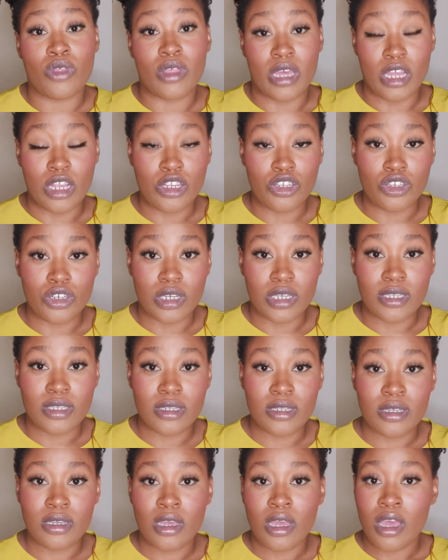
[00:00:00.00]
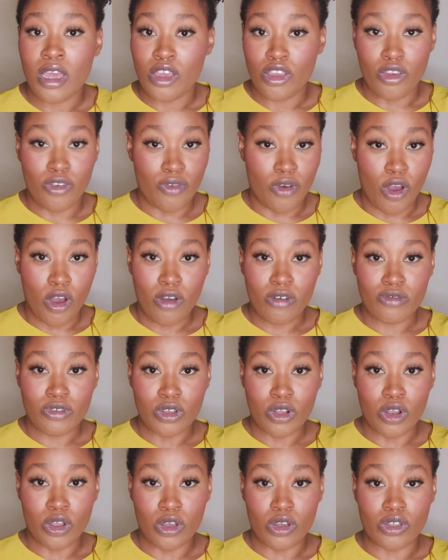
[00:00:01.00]
the interest. You've halved
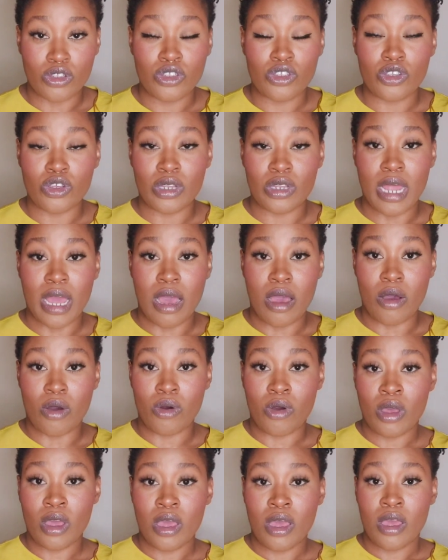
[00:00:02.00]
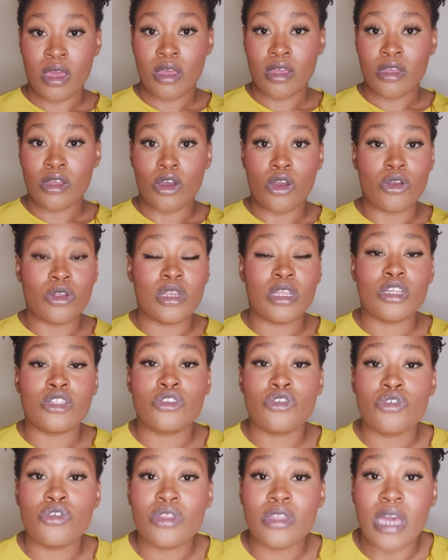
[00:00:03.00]
your loan, so now only
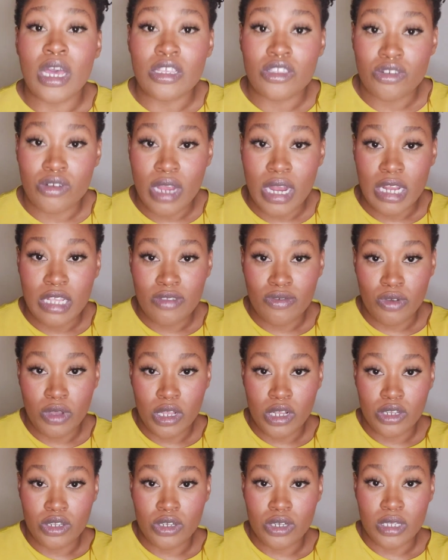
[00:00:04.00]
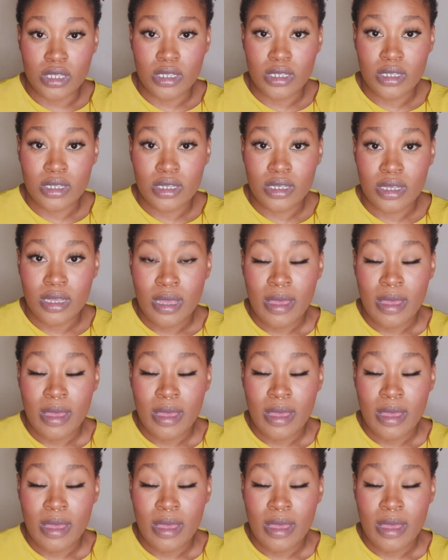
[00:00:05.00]
2,000 Rand is for interest.